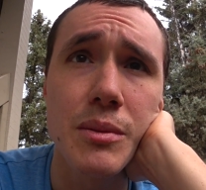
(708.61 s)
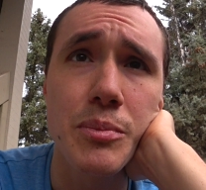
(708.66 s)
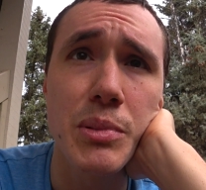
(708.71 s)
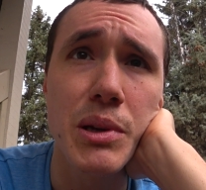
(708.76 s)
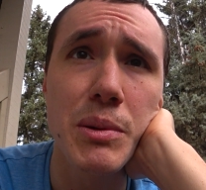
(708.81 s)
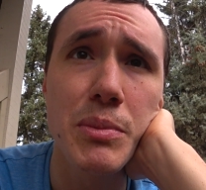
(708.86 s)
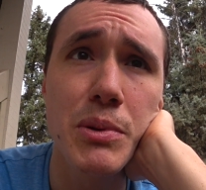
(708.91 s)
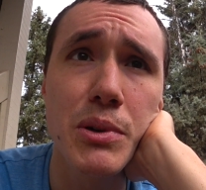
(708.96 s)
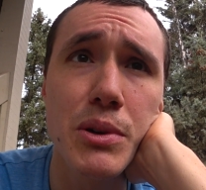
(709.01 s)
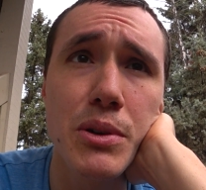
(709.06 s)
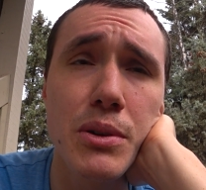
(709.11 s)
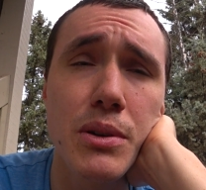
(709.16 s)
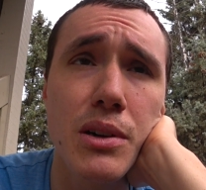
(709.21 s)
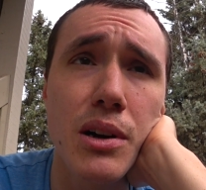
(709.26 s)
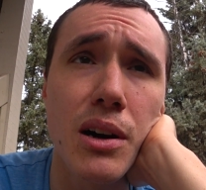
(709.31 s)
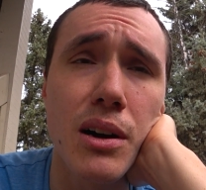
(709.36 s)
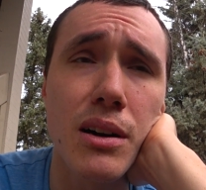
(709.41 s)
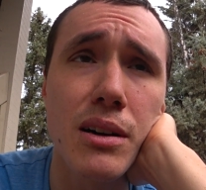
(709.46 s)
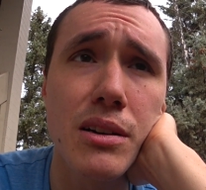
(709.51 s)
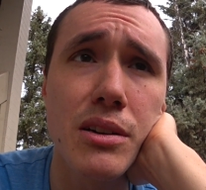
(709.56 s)
people who
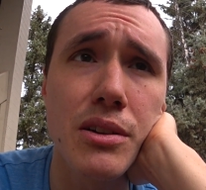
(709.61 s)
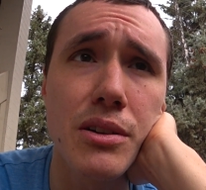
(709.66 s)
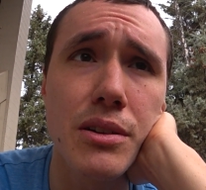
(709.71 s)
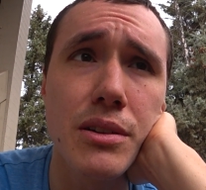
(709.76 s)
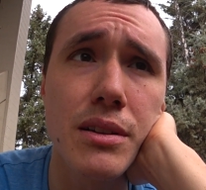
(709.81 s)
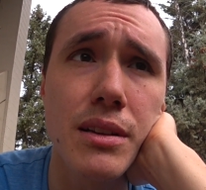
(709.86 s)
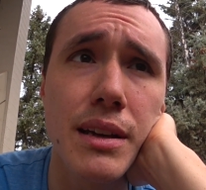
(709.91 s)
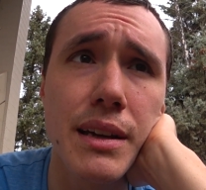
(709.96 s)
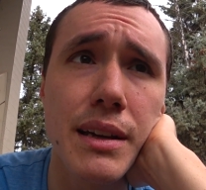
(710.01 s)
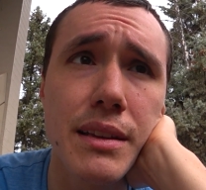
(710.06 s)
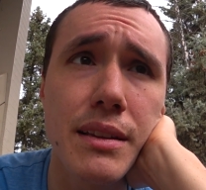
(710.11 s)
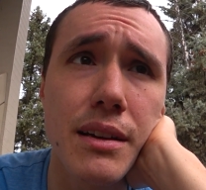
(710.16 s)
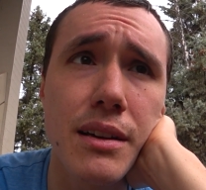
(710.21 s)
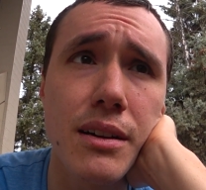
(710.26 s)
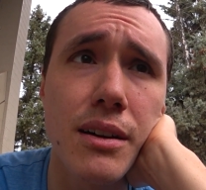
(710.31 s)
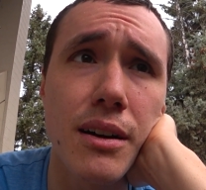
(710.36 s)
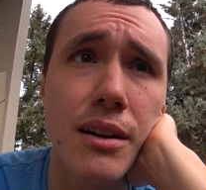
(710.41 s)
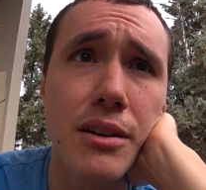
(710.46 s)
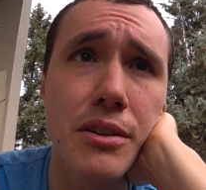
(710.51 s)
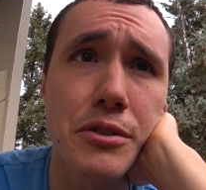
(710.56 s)
conquered, like the
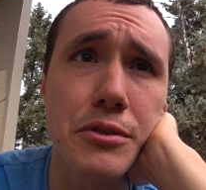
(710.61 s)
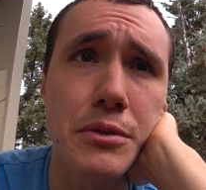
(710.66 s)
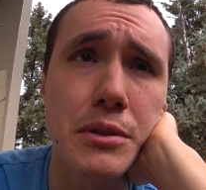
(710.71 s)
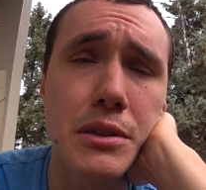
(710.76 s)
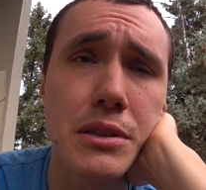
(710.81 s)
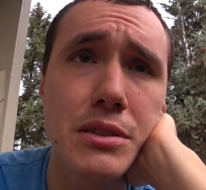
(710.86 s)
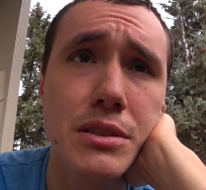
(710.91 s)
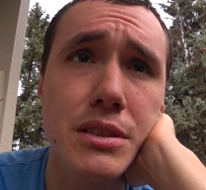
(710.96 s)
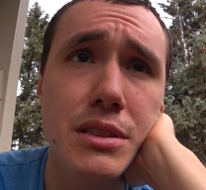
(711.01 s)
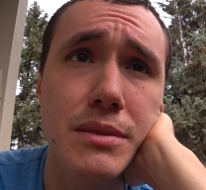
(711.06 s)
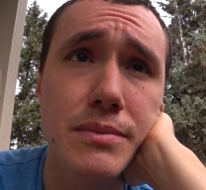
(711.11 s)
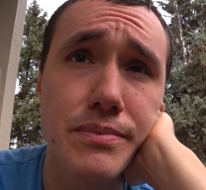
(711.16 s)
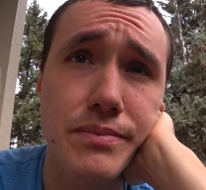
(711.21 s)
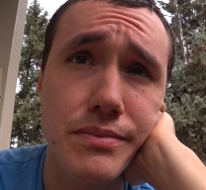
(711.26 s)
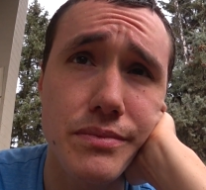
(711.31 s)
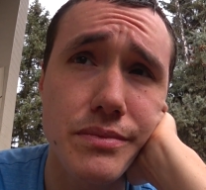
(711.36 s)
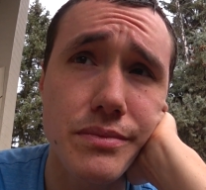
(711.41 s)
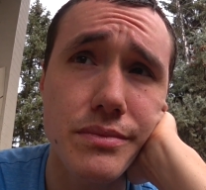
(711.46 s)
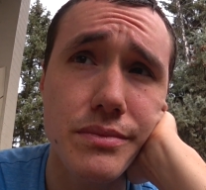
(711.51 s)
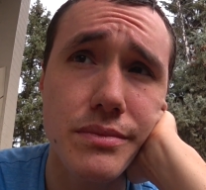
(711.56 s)
conquerors,
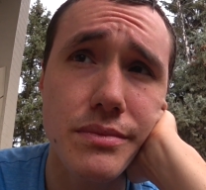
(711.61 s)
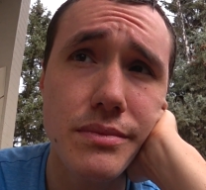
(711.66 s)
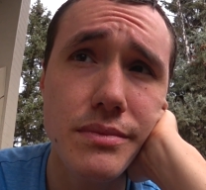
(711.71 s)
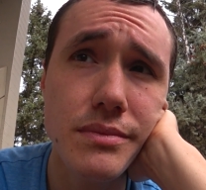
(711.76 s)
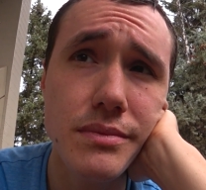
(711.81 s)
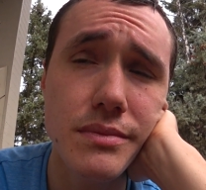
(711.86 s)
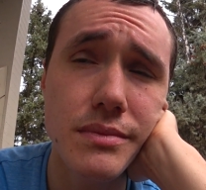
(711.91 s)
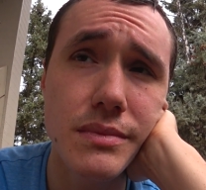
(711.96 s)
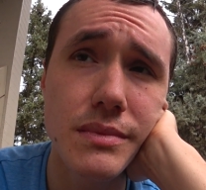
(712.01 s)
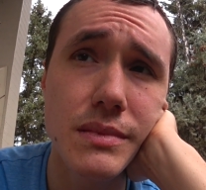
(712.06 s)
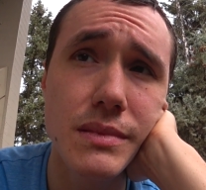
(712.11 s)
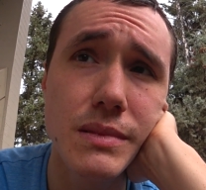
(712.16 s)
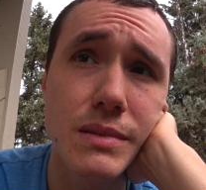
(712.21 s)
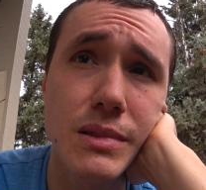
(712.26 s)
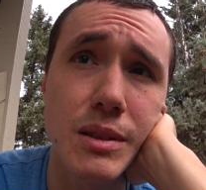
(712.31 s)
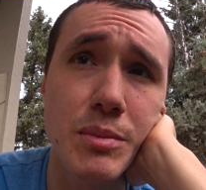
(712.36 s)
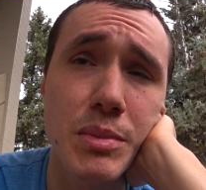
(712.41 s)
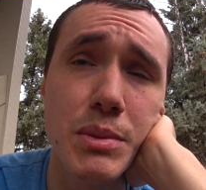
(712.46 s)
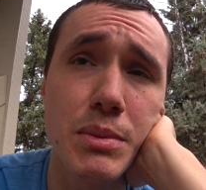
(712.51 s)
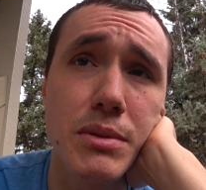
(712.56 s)

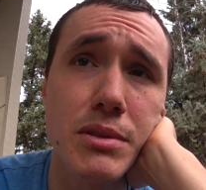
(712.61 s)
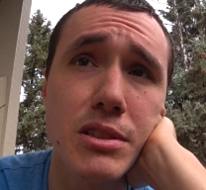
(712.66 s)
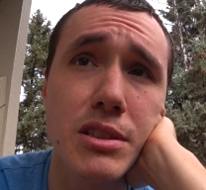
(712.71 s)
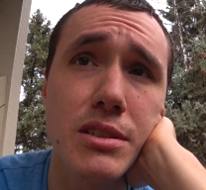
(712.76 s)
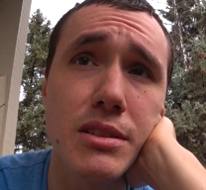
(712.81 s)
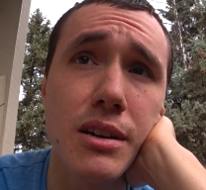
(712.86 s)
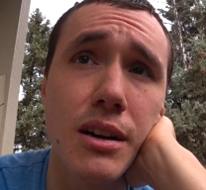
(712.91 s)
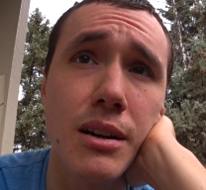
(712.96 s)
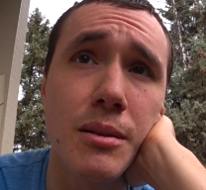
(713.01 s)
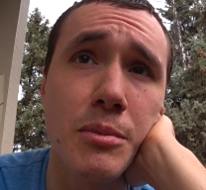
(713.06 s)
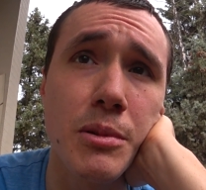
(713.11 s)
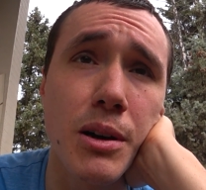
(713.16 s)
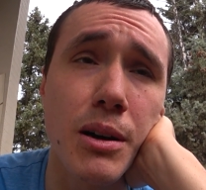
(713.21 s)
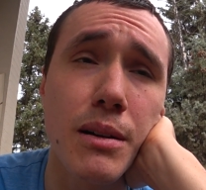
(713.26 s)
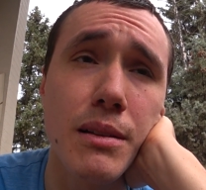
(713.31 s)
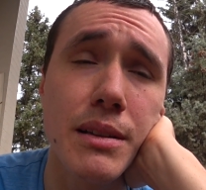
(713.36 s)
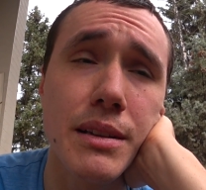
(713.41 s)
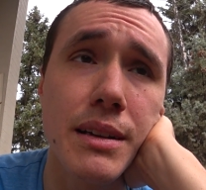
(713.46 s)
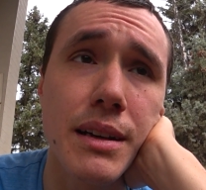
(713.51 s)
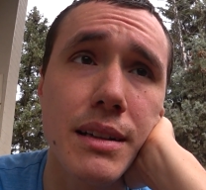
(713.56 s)
some people just call them
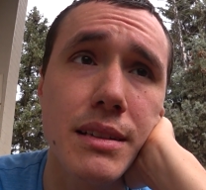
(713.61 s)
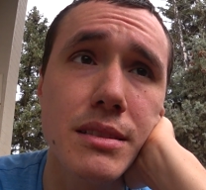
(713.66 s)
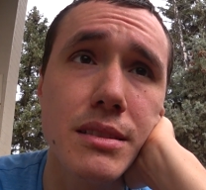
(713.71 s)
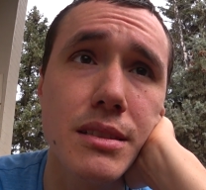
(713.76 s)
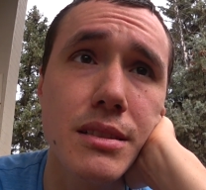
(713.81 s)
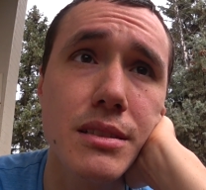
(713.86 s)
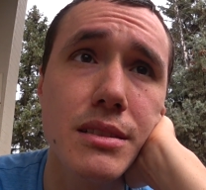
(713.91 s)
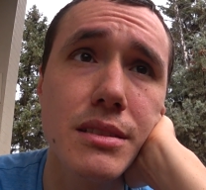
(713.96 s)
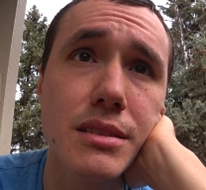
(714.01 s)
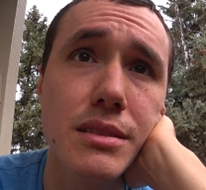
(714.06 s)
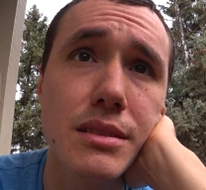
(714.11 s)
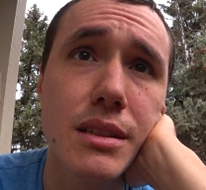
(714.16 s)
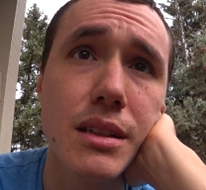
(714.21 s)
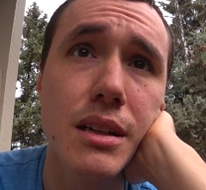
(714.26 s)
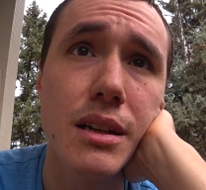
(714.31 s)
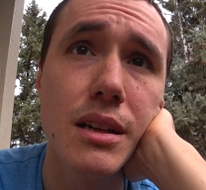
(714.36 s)
colonizers